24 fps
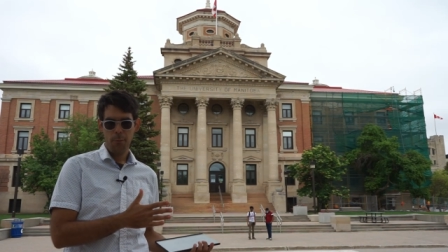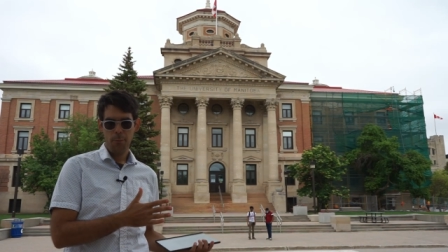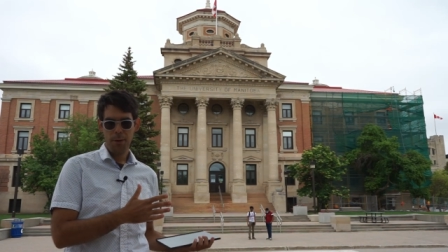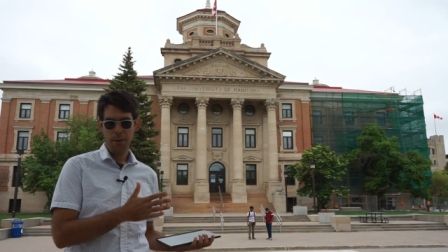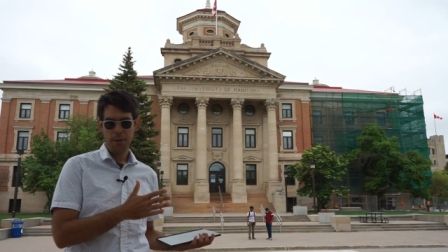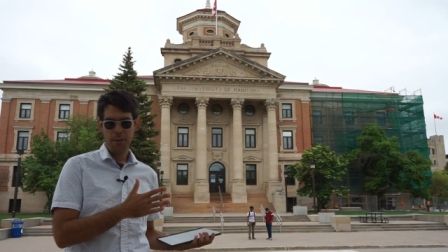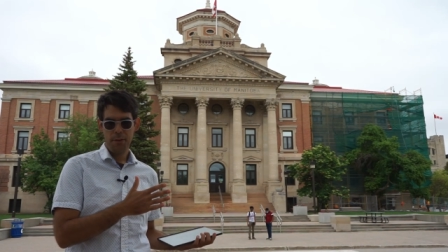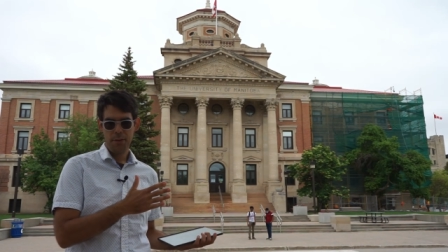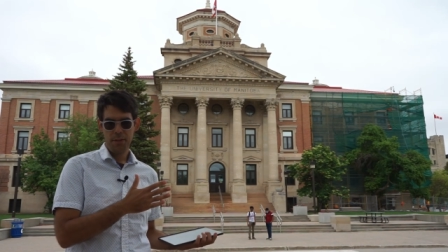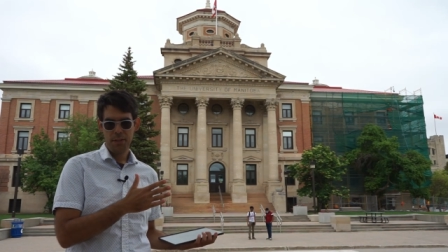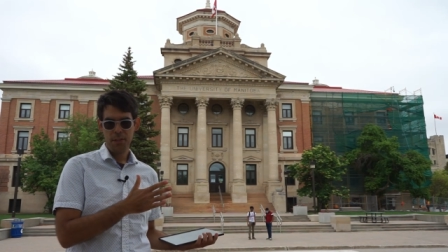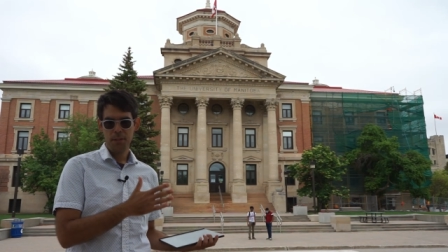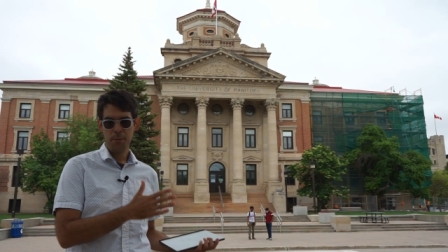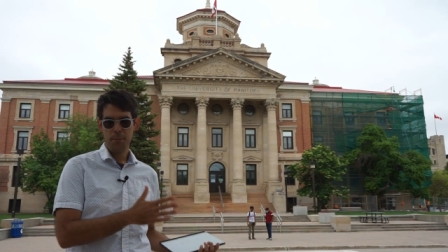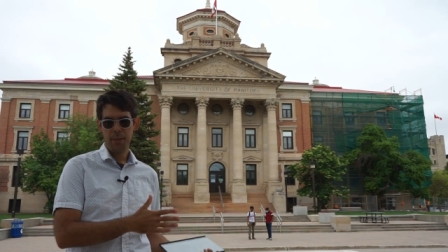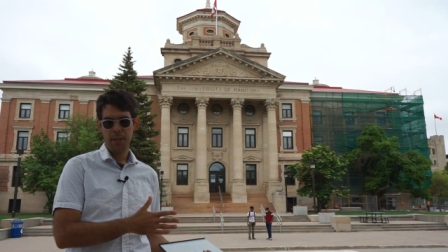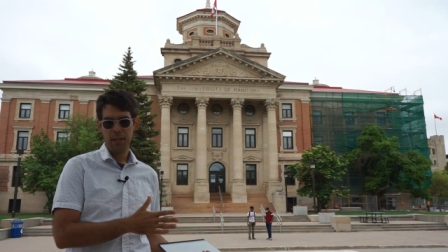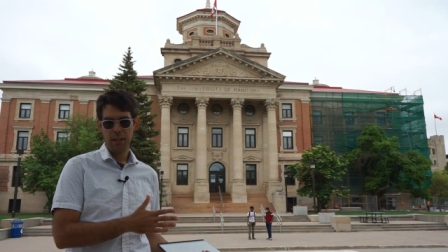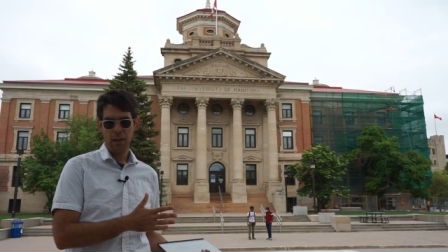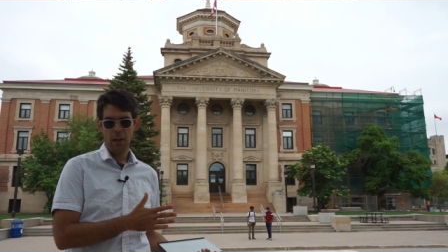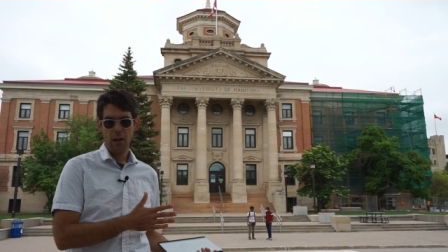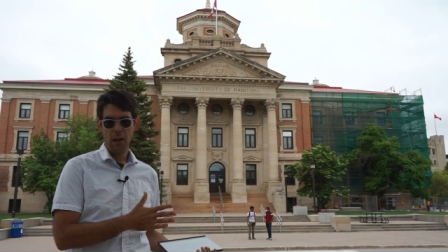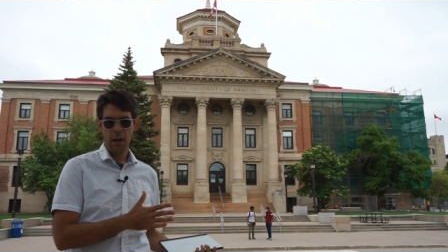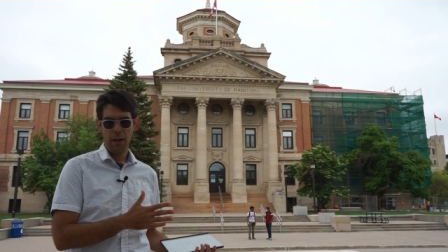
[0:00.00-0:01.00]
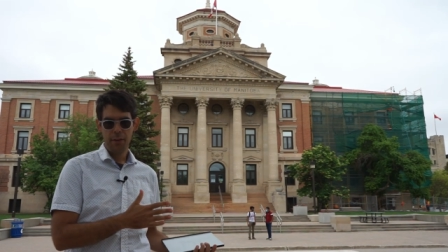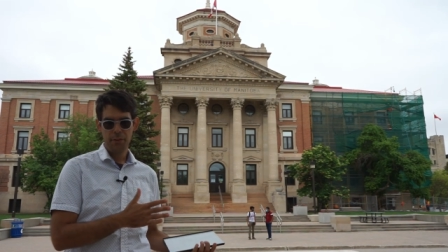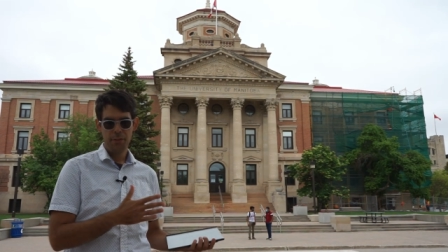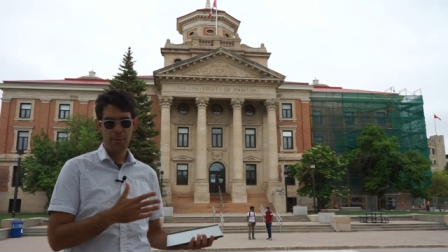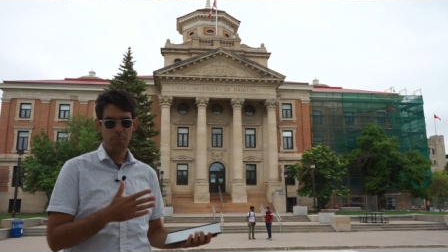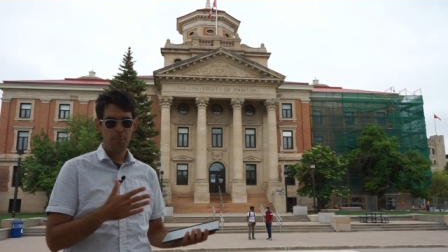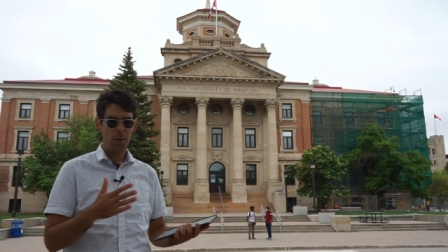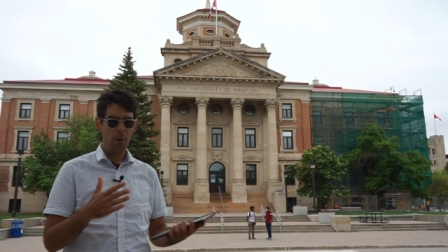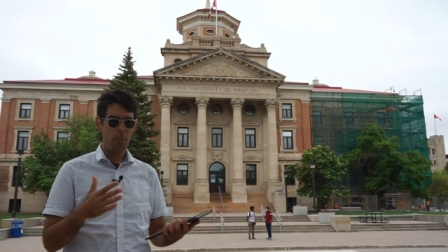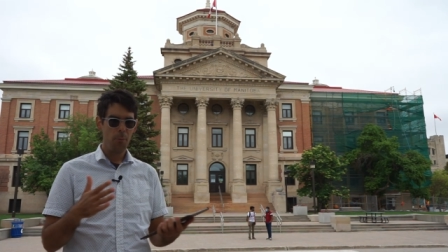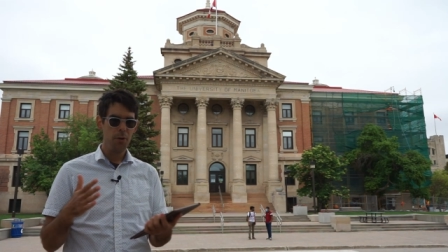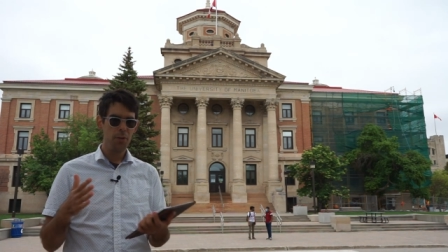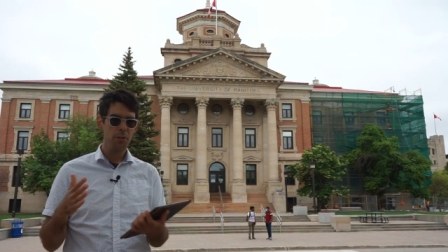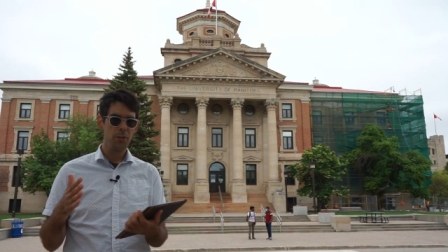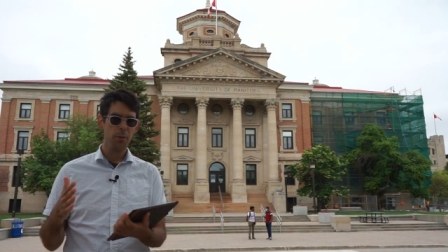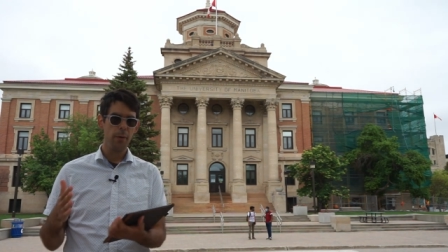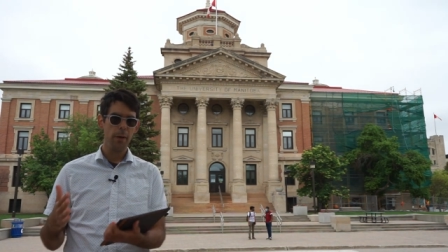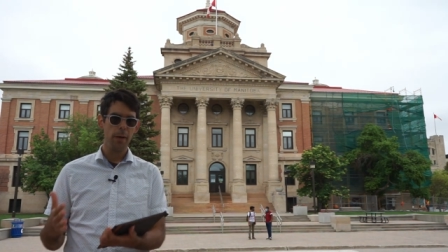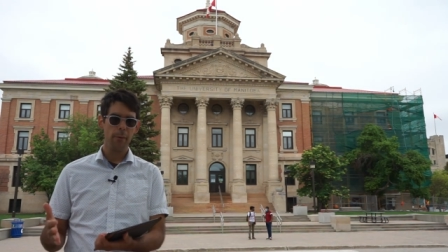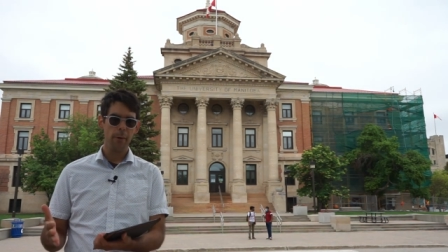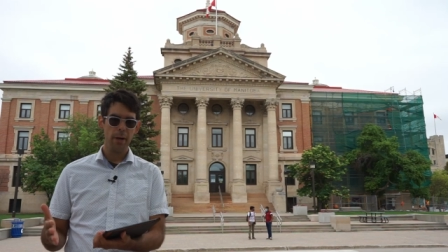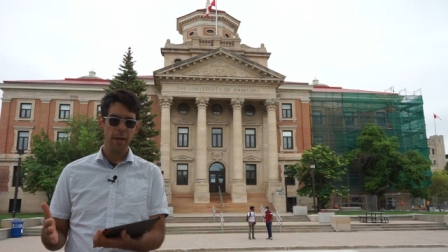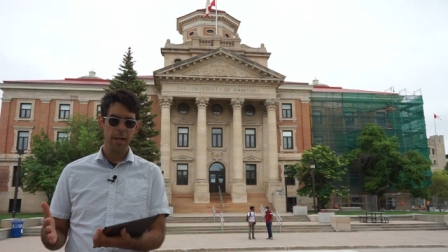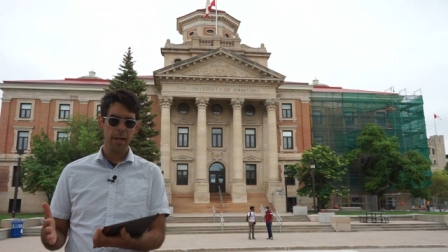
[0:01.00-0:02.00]
with these spin locks and what we're
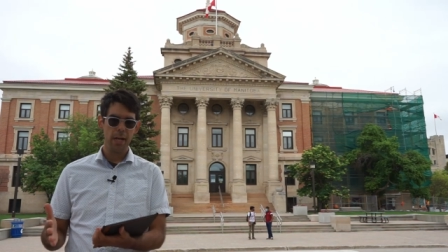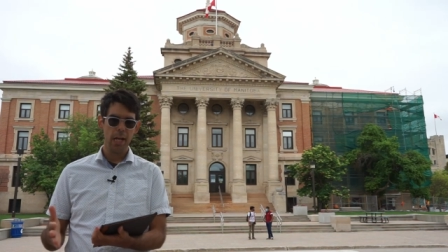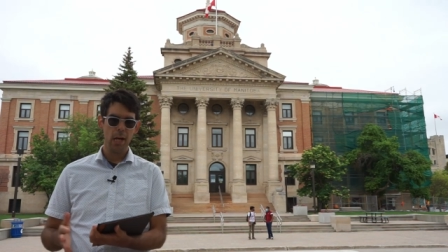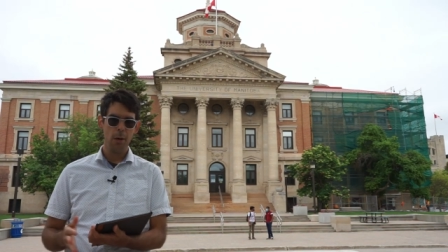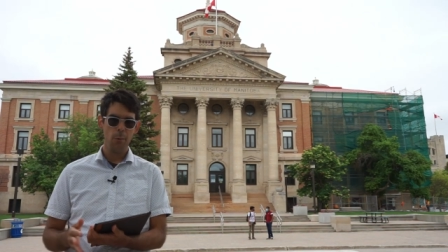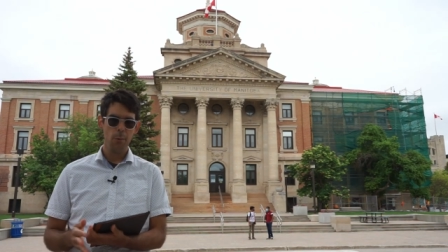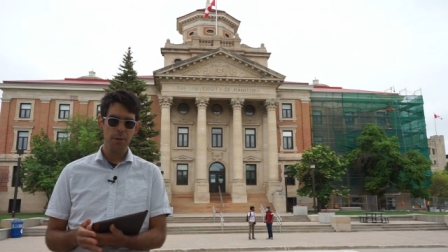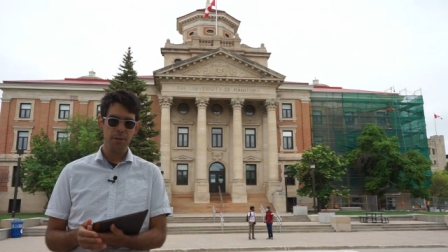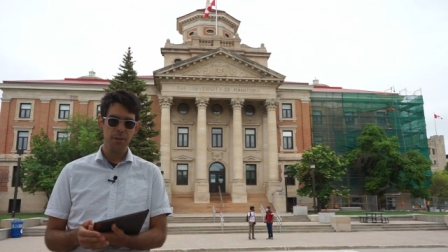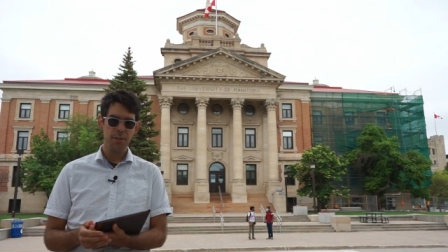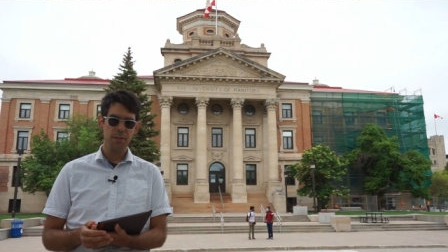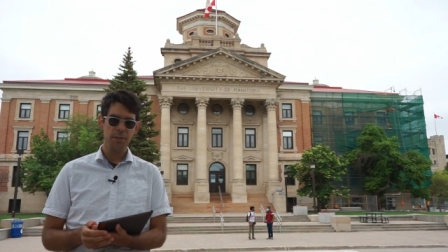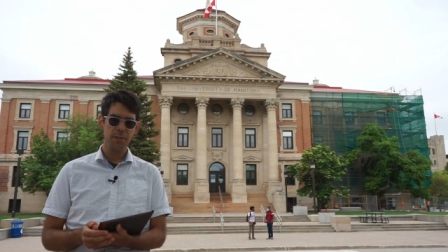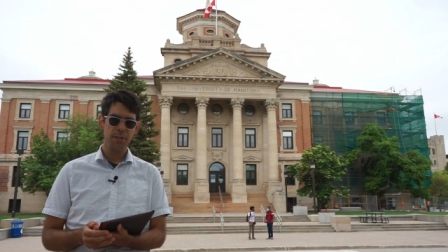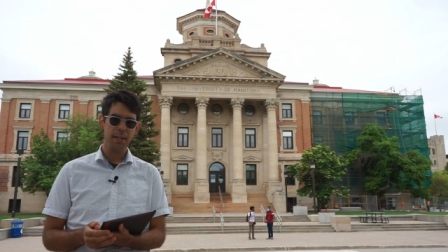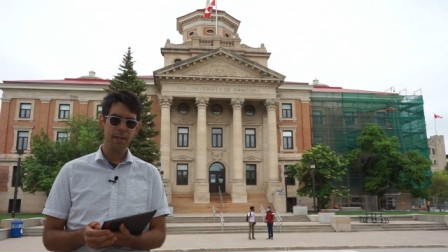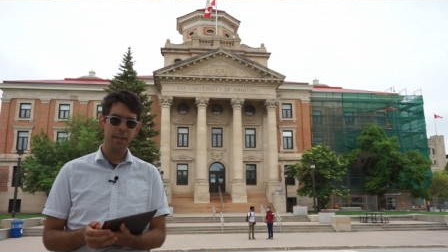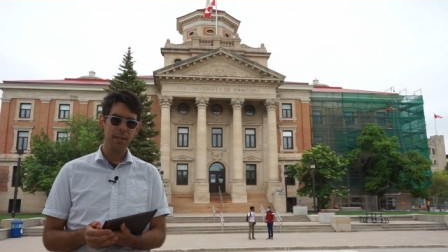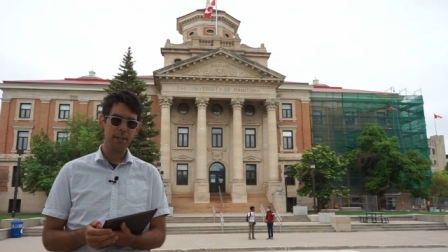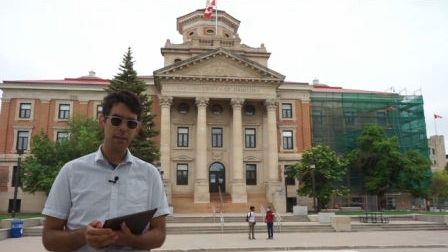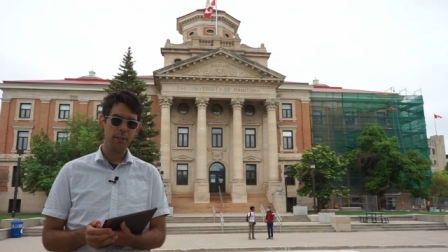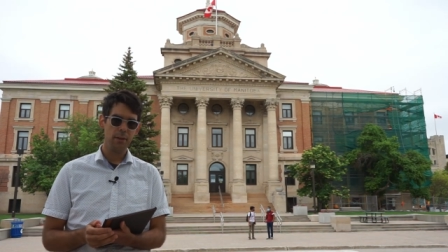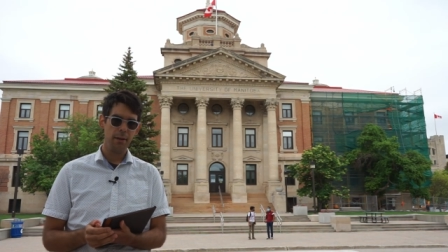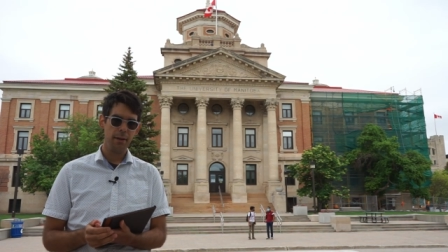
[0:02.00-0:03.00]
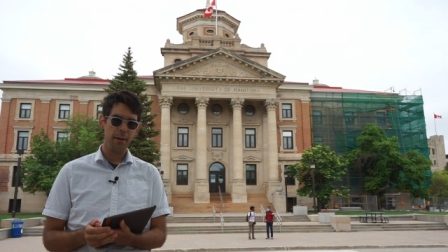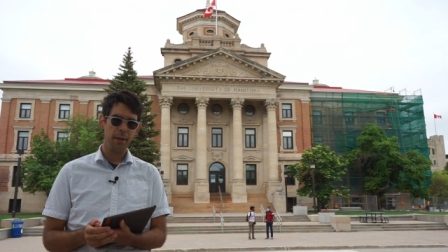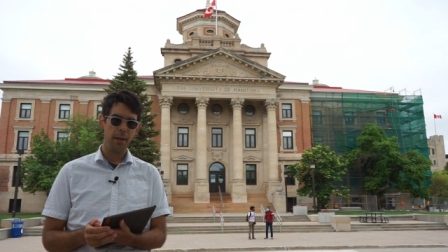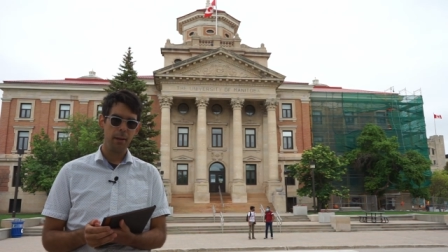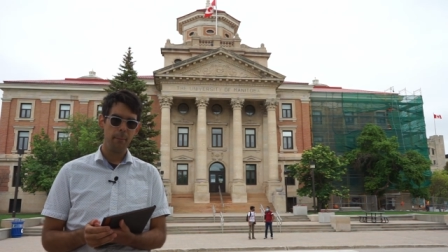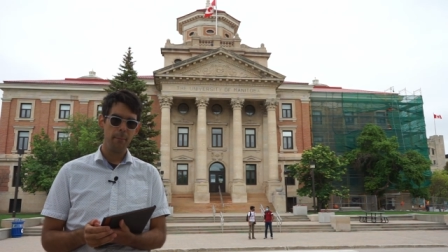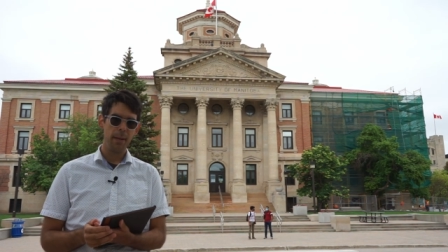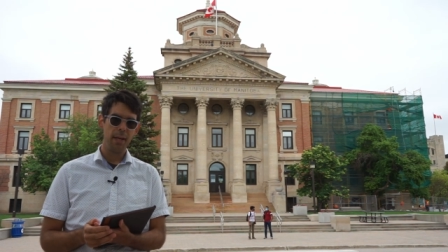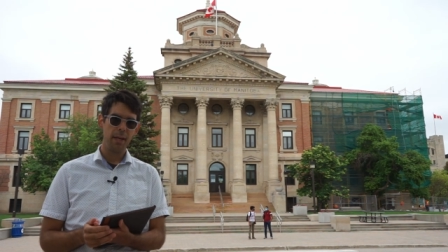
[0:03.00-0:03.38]
doing right now with this ticket locking